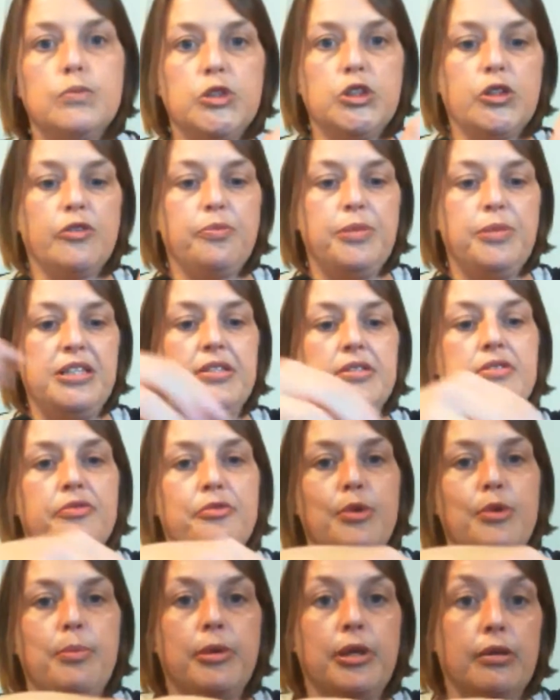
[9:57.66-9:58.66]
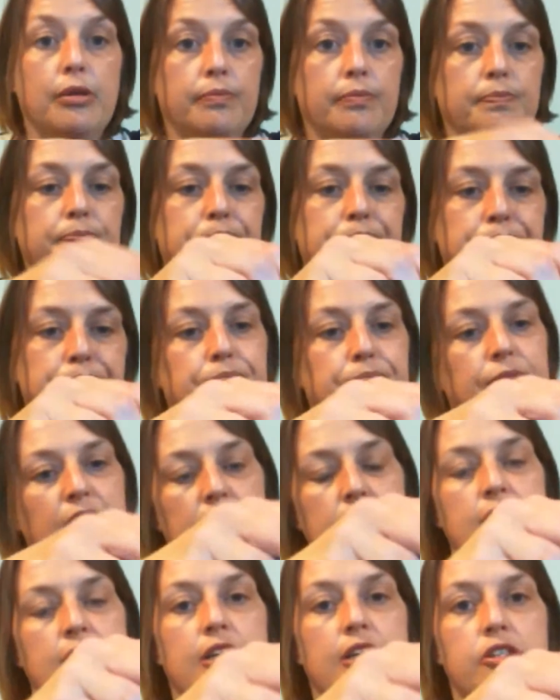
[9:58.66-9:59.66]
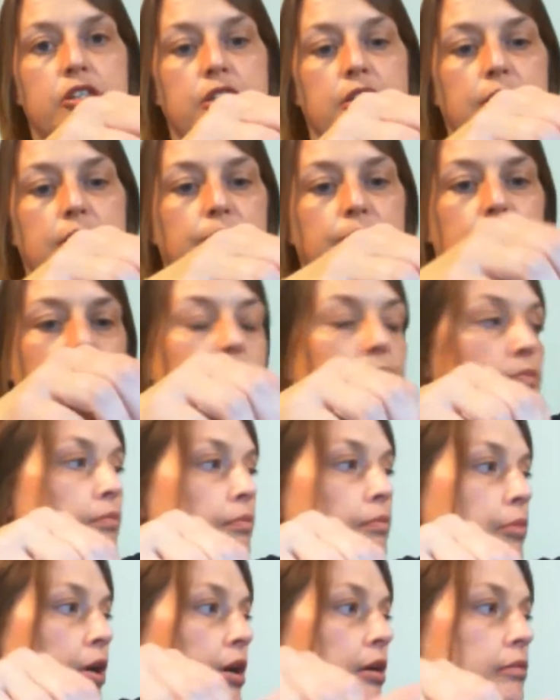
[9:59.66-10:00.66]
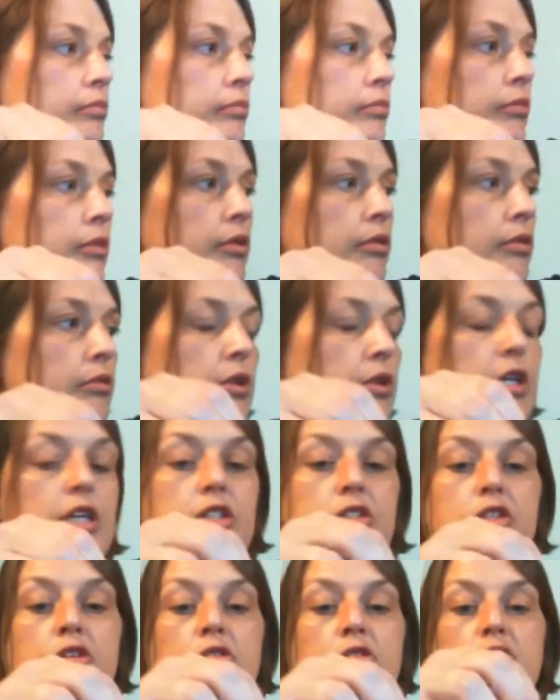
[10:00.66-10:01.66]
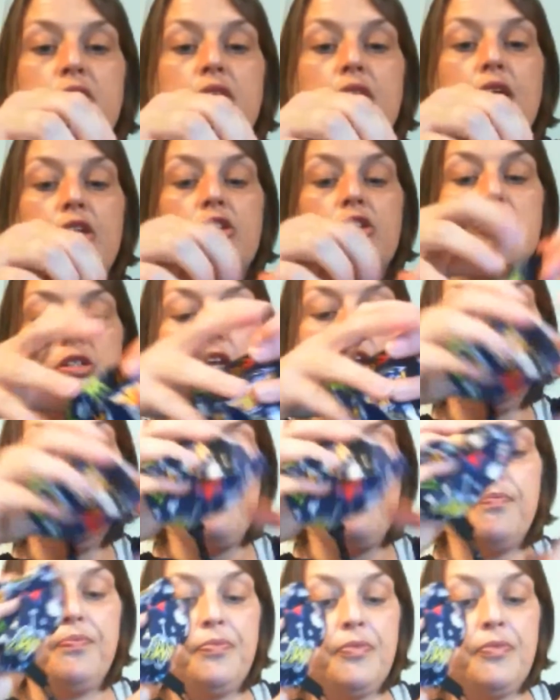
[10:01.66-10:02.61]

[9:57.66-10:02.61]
sort of pieces of ribbon that attach to them, but he's using that just now.